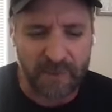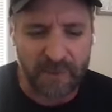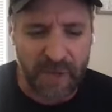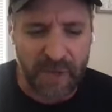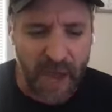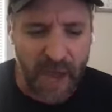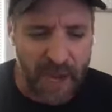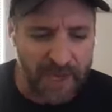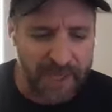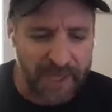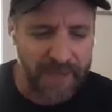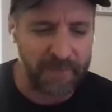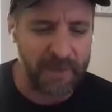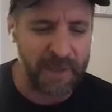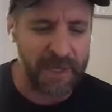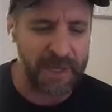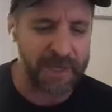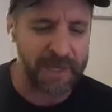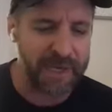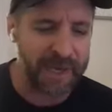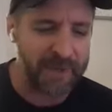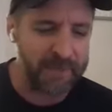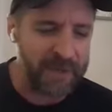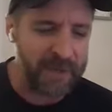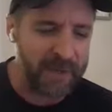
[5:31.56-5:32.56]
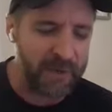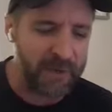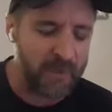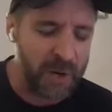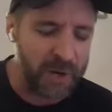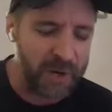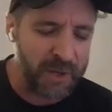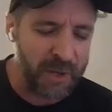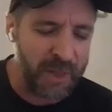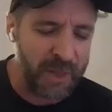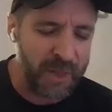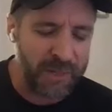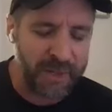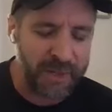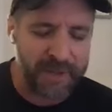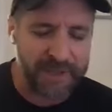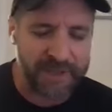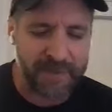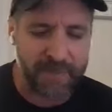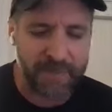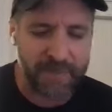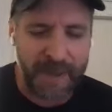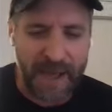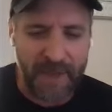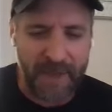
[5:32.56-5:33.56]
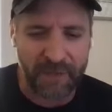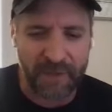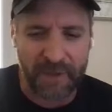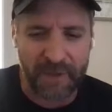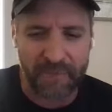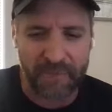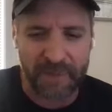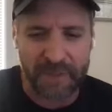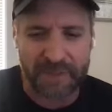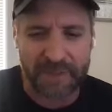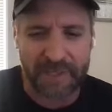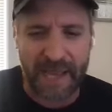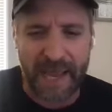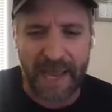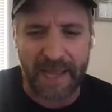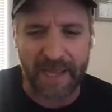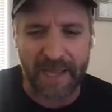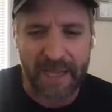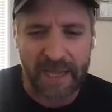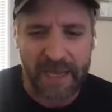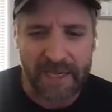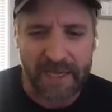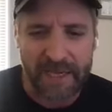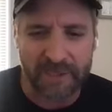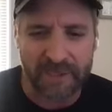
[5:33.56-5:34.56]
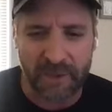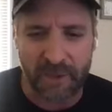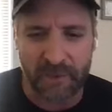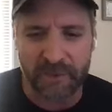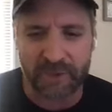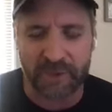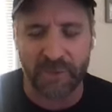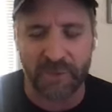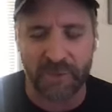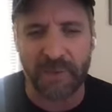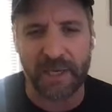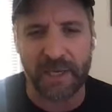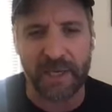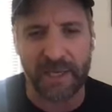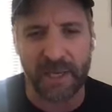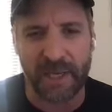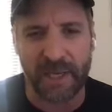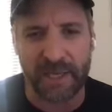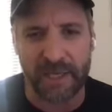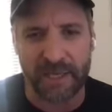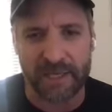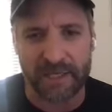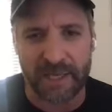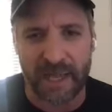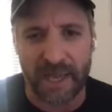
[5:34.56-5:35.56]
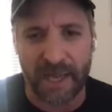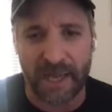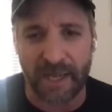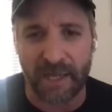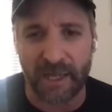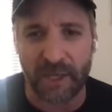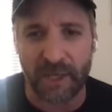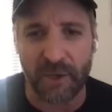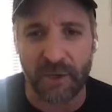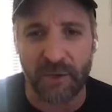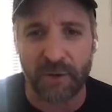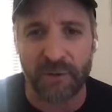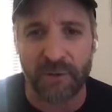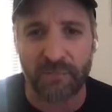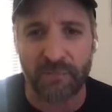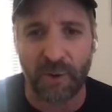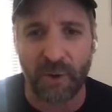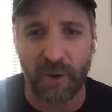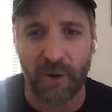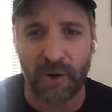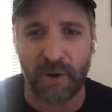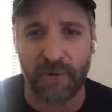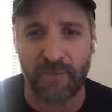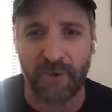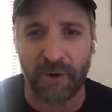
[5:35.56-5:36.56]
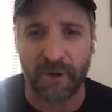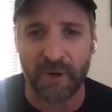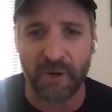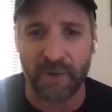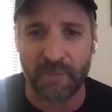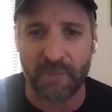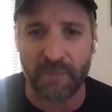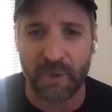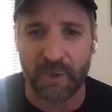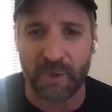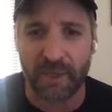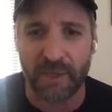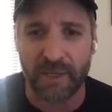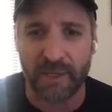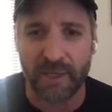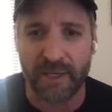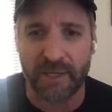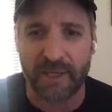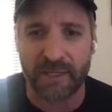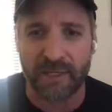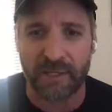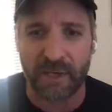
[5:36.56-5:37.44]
documented. I mean, one of the things about them is that social media is like a huge part of their community.